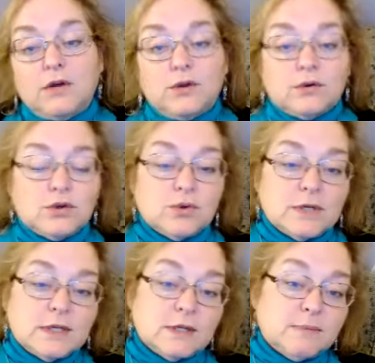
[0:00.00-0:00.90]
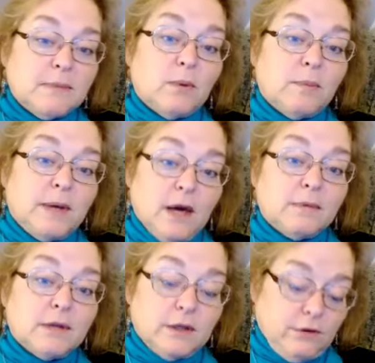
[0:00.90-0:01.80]
those choices will become
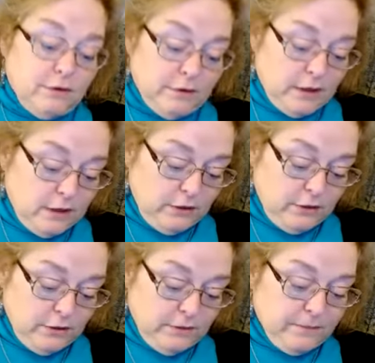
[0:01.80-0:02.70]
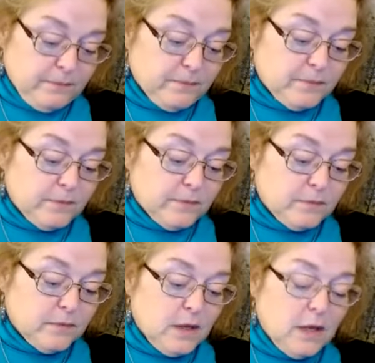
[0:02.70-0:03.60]
clearer and clearer.
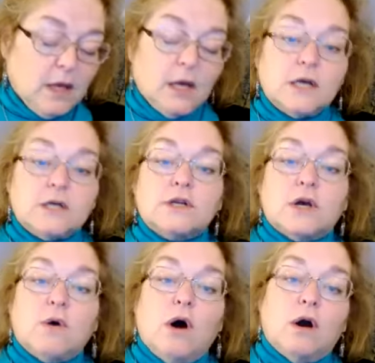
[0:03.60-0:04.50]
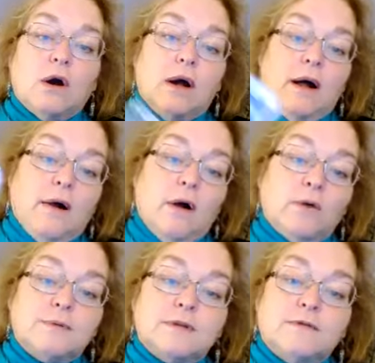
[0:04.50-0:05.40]
So our
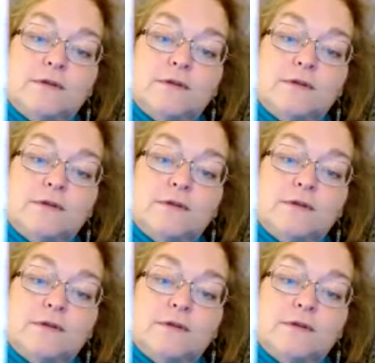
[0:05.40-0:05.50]
hopes and